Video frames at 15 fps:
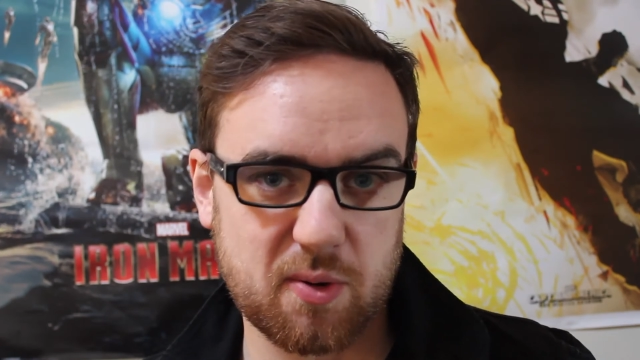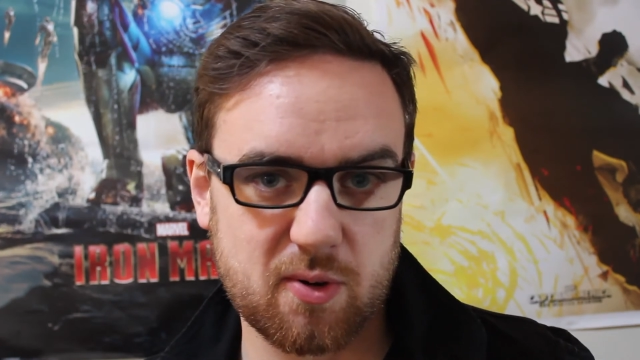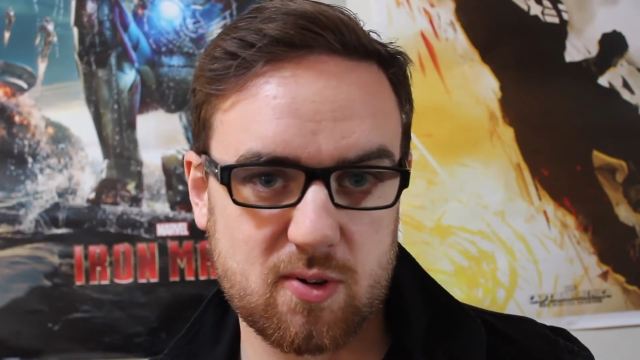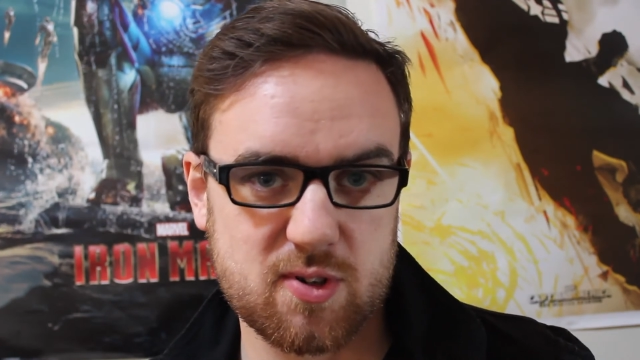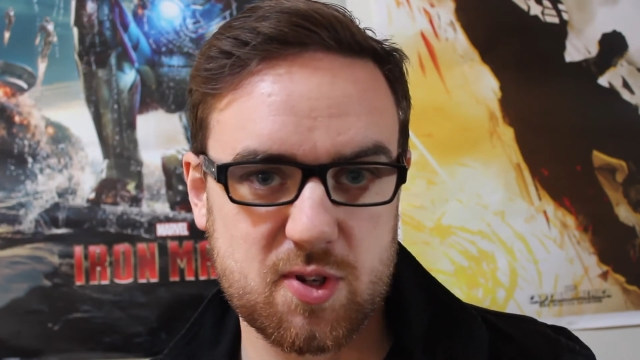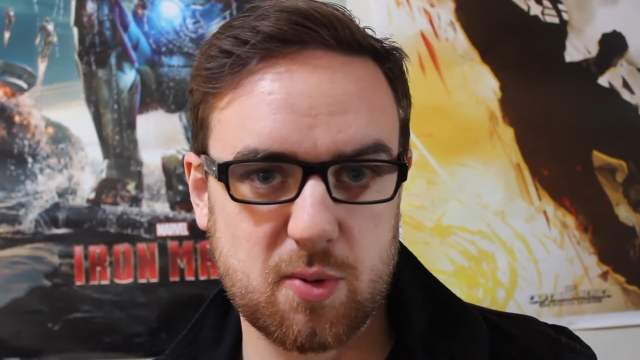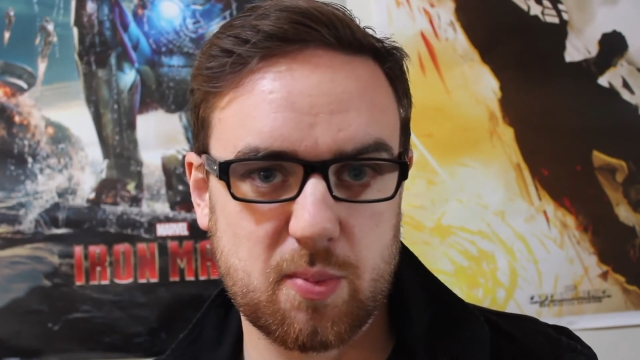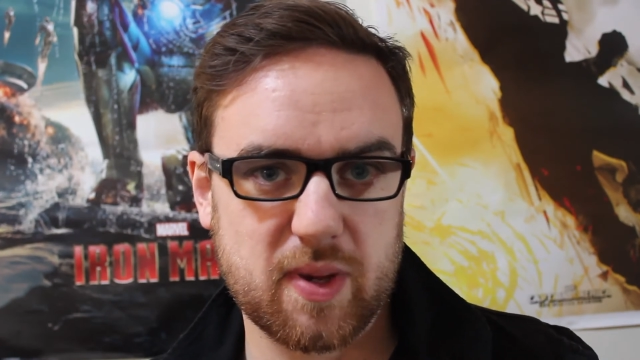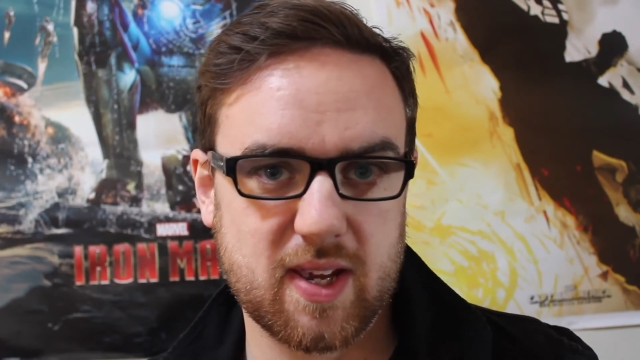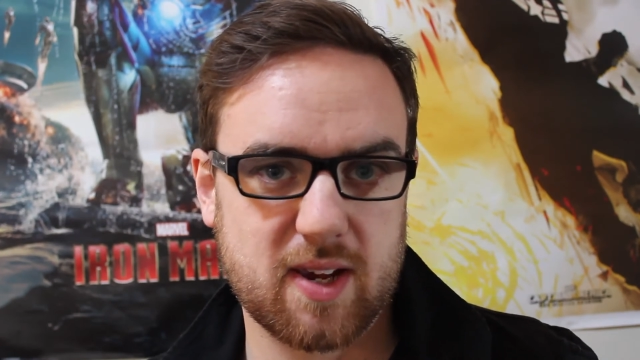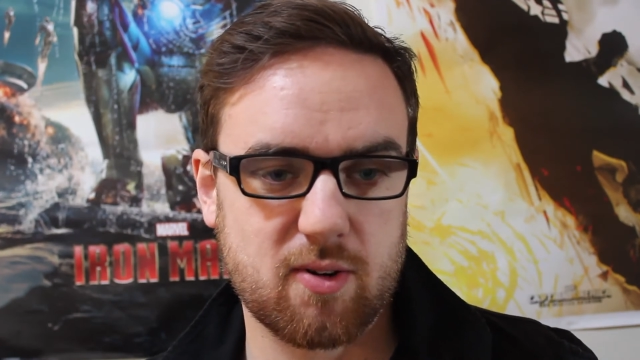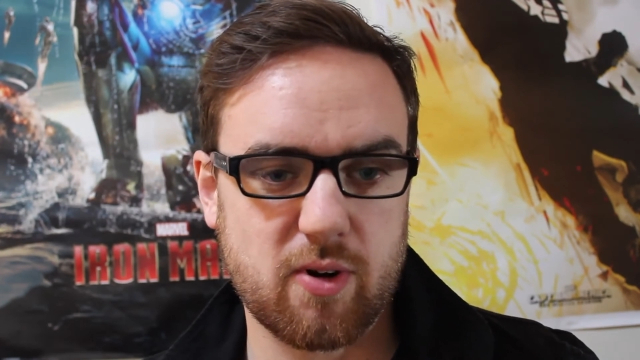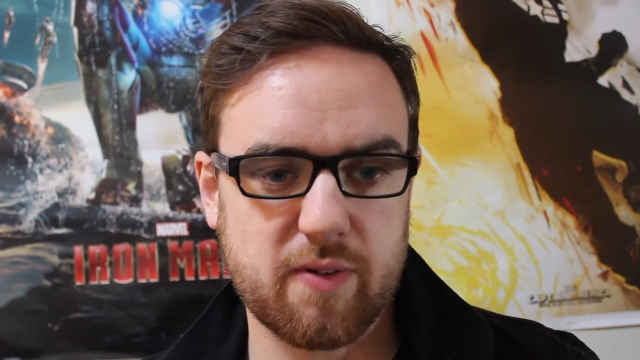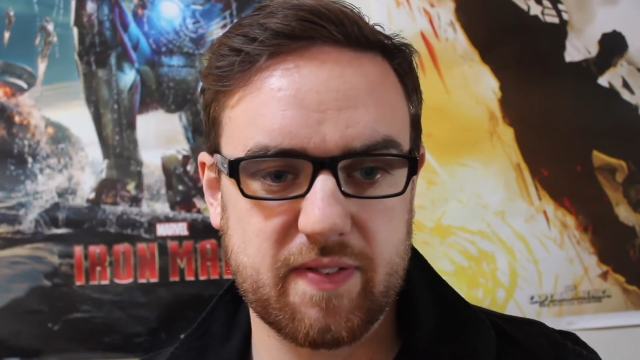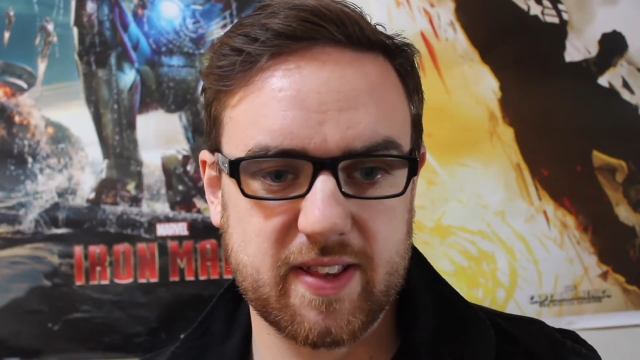You're a
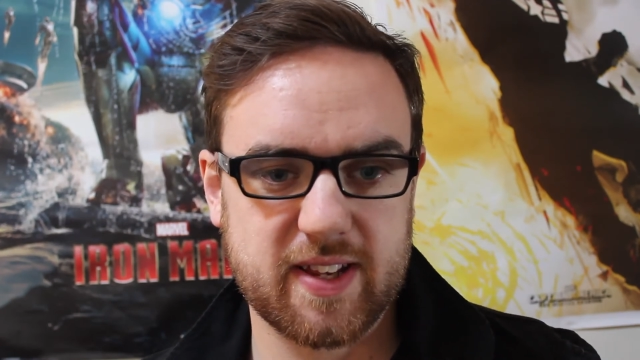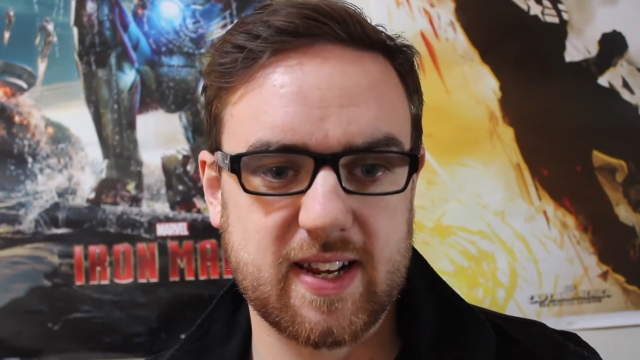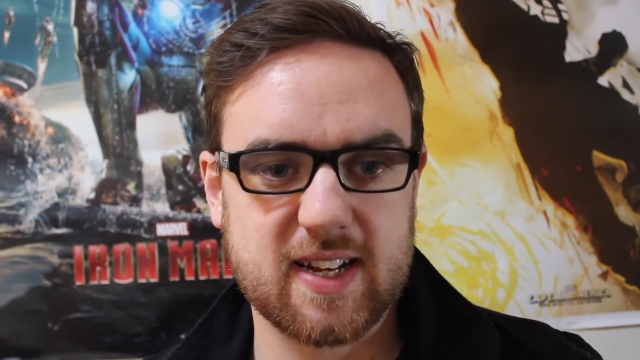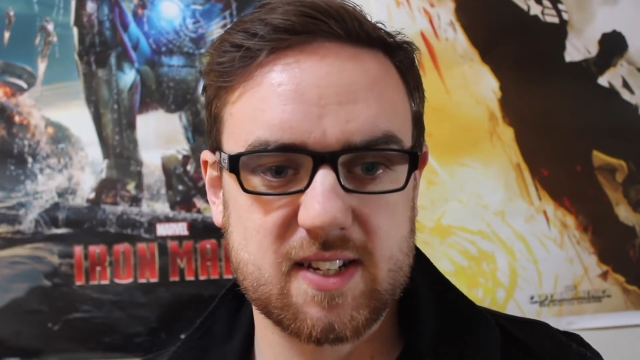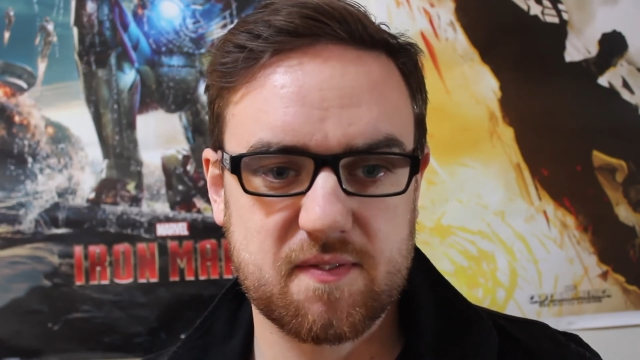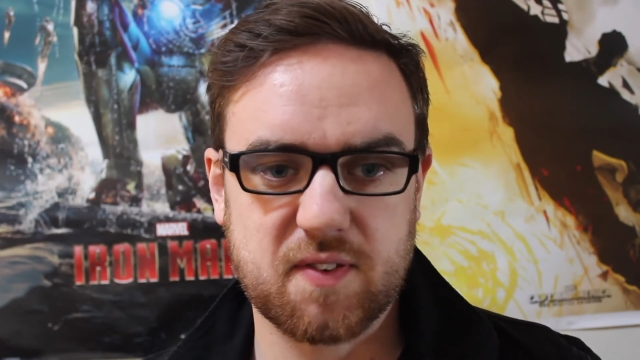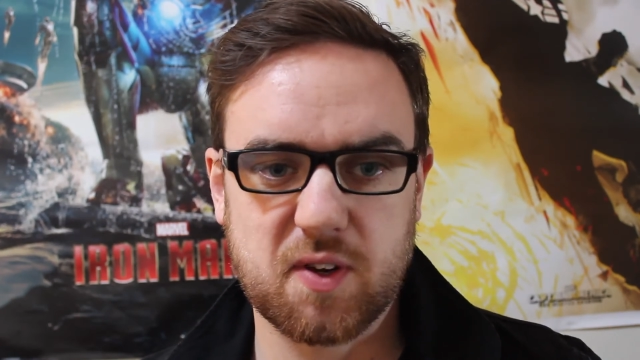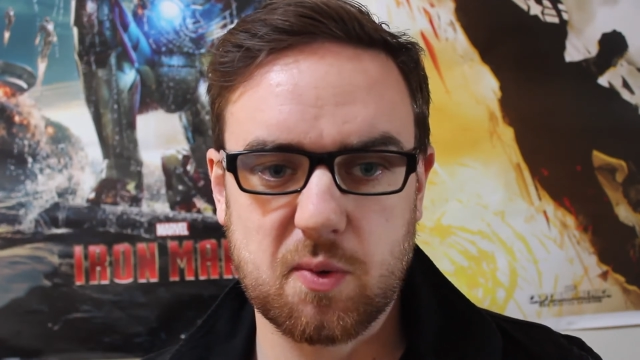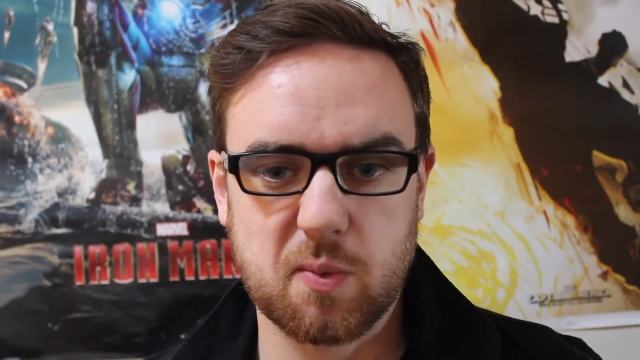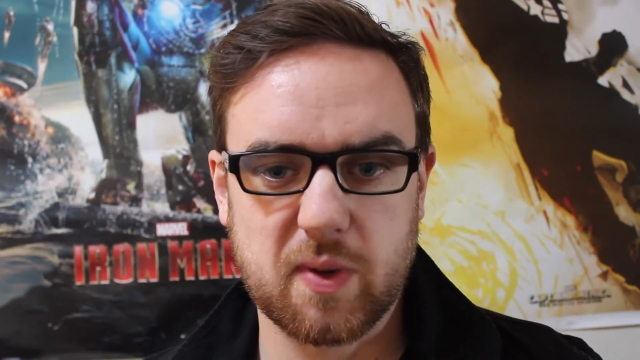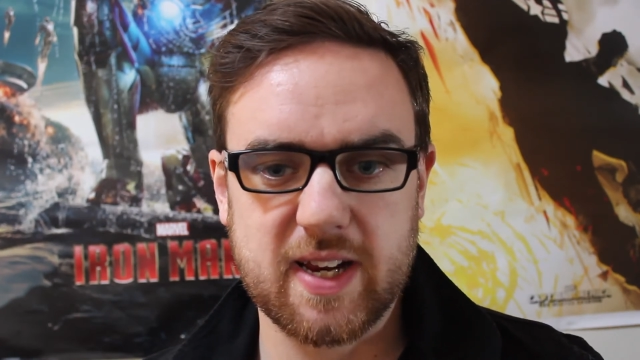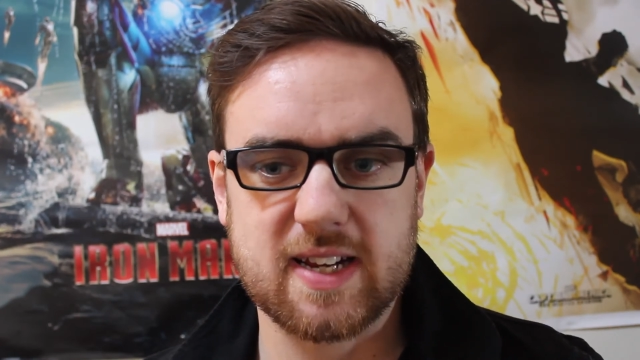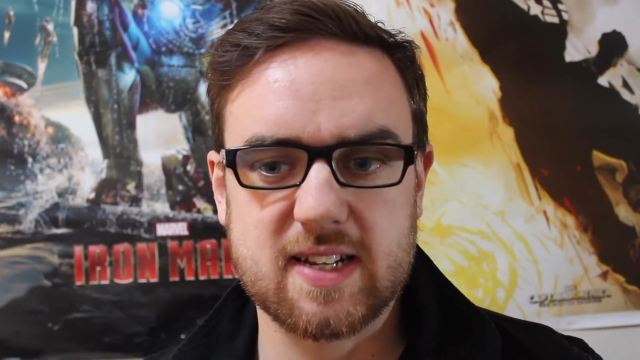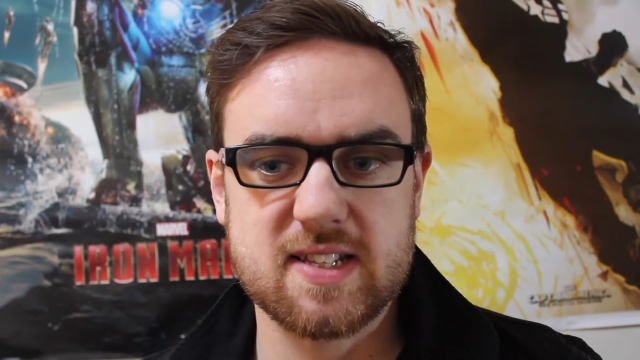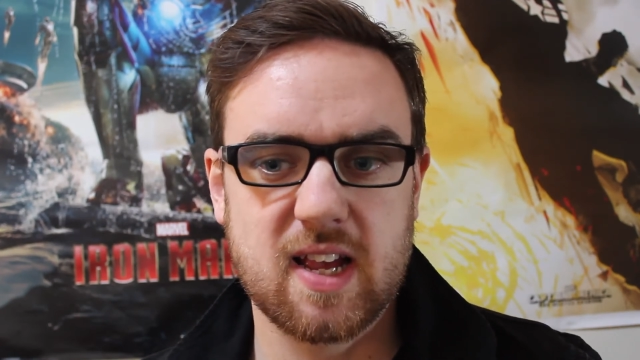Superhero for the next few
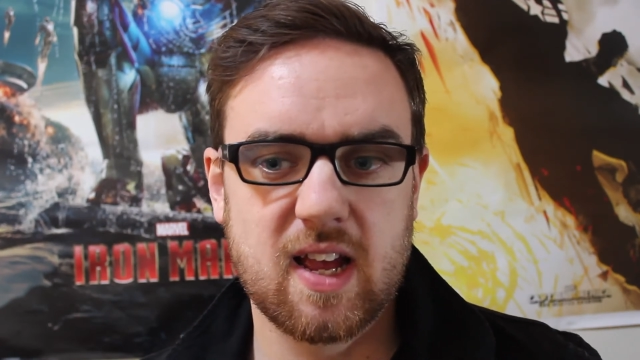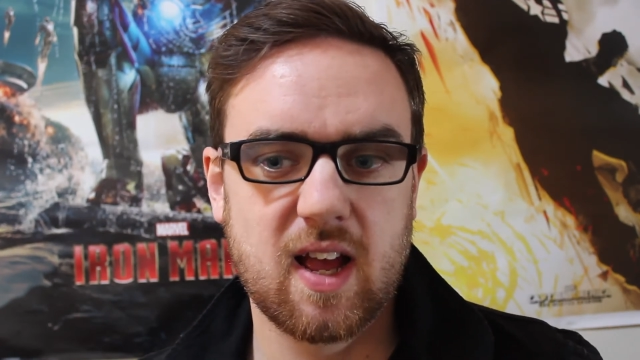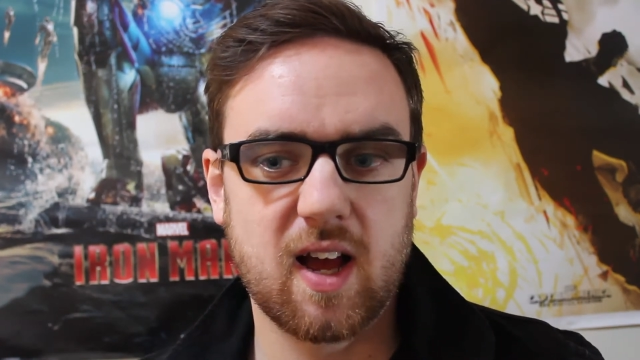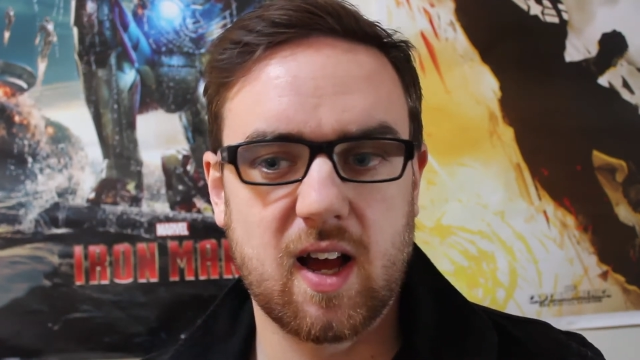weeks.